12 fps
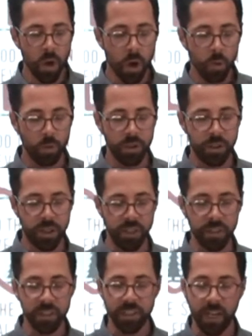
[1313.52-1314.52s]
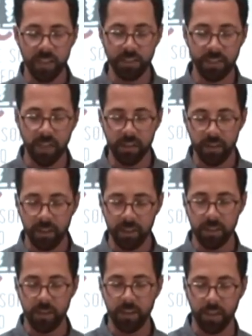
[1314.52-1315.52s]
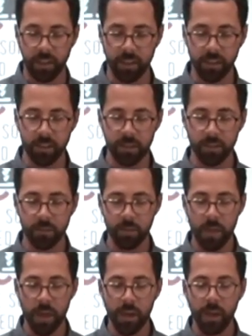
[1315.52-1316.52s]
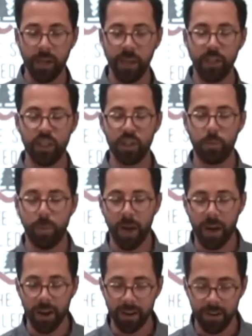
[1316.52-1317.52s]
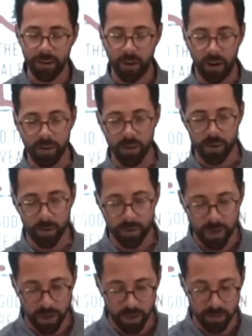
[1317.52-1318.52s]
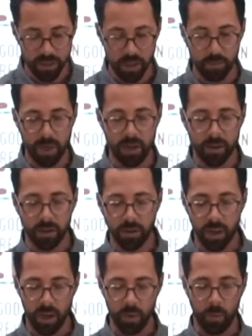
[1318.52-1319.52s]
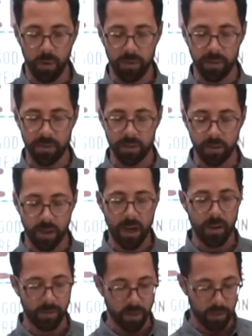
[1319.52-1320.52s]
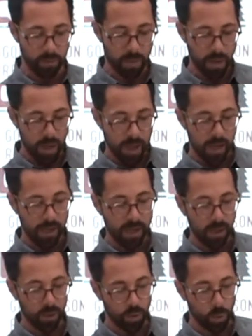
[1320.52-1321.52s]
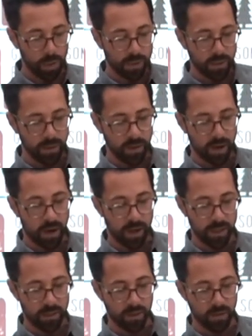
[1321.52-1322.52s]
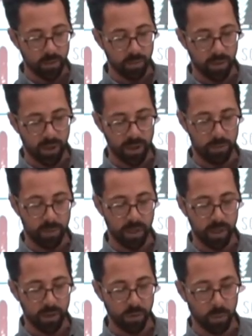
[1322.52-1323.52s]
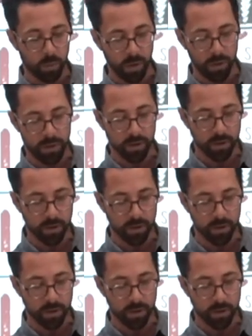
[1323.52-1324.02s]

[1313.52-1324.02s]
When Jesus had said these things, he spat on the ground and made clay with the saliva. And he anointed the eyes of the blind man with the